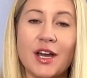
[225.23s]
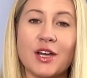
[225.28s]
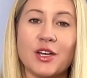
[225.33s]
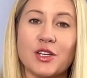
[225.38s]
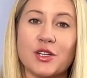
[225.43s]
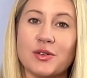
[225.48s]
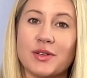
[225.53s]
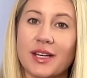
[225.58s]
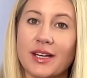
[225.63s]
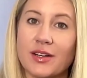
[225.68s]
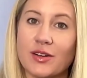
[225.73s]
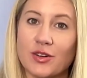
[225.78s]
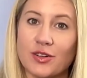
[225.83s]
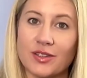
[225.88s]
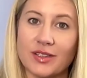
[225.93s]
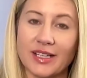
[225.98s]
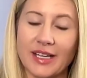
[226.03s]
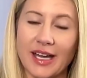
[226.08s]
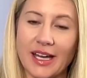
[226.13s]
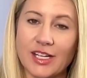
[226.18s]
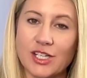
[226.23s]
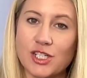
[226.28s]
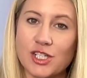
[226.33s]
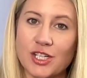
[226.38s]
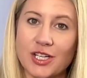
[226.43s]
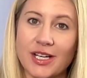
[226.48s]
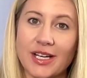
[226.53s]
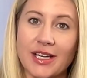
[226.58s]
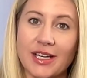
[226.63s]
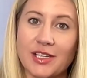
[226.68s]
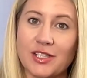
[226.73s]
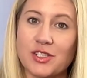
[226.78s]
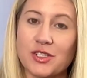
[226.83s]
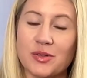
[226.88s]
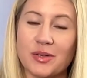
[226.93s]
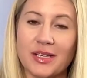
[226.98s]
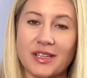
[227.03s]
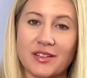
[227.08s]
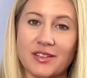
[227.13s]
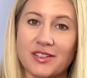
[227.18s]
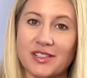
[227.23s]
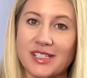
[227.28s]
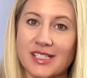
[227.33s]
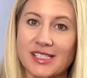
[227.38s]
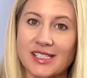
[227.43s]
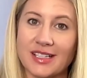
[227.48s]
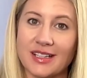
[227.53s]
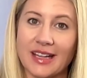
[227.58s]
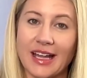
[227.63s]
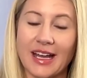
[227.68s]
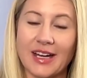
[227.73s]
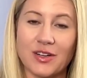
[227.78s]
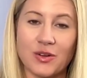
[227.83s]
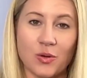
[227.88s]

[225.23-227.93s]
you get early entry into either Disneyland